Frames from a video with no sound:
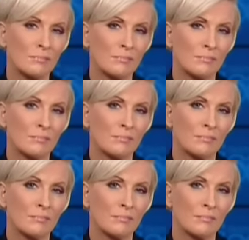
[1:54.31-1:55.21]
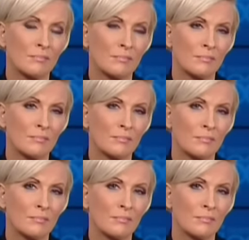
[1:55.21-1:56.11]

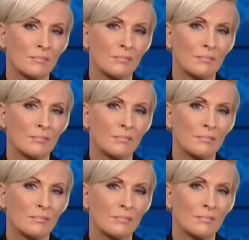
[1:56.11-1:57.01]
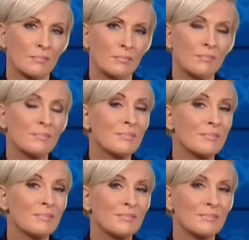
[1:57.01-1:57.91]

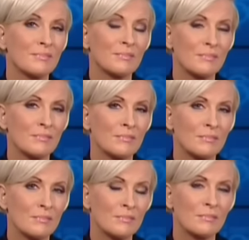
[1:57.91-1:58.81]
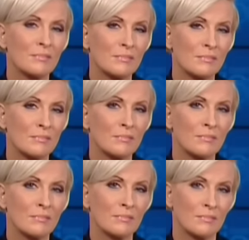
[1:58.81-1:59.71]

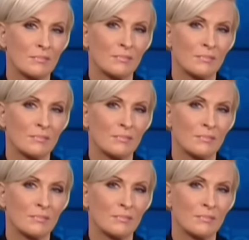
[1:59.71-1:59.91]
(silent)